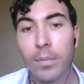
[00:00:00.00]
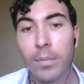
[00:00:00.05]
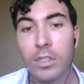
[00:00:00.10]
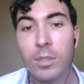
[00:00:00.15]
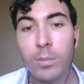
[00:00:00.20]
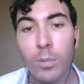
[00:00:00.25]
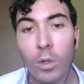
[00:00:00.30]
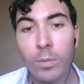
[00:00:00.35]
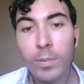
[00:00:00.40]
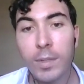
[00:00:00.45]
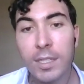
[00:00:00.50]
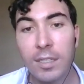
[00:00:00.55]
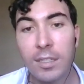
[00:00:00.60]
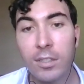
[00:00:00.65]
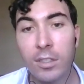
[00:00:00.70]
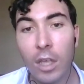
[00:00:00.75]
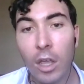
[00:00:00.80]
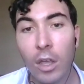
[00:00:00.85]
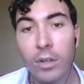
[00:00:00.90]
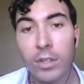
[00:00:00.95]
small
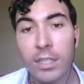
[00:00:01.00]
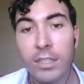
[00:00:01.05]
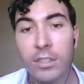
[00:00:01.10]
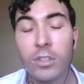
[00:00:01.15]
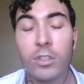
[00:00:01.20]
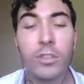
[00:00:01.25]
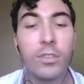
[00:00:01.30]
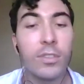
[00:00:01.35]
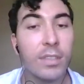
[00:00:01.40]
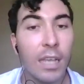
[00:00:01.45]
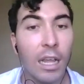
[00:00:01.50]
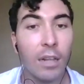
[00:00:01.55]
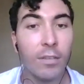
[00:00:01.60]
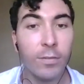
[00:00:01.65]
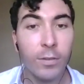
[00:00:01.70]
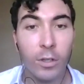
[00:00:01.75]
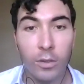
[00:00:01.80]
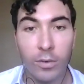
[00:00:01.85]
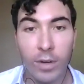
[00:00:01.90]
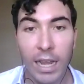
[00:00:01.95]
business owners to
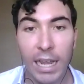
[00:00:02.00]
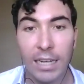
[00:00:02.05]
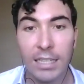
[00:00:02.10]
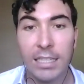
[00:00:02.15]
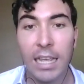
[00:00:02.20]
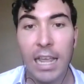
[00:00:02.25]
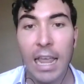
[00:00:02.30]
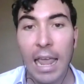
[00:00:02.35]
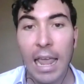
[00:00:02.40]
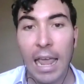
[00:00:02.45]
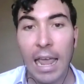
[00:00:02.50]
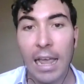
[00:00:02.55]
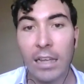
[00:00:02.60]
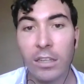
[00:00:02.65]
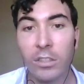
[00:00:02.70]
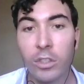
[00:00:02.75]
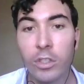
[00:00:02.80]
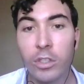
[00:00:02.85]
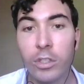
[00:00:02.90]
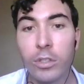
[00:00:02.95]
self-correct
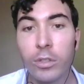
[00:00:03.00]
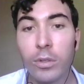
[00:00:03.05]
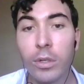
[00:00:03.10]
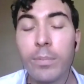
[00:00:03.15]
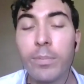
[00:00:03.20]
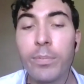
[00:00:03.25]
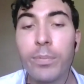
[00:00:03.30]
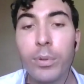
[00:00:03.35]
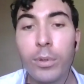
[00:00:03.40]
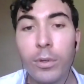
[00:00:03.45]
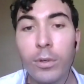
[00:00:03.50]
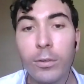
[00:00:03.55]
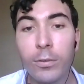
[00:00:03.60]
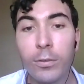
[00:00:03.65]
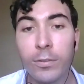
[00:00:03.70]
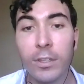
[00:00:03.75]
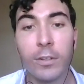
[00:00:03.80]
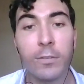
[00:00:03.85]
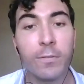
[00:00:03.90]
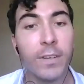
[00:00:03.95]
and to improve their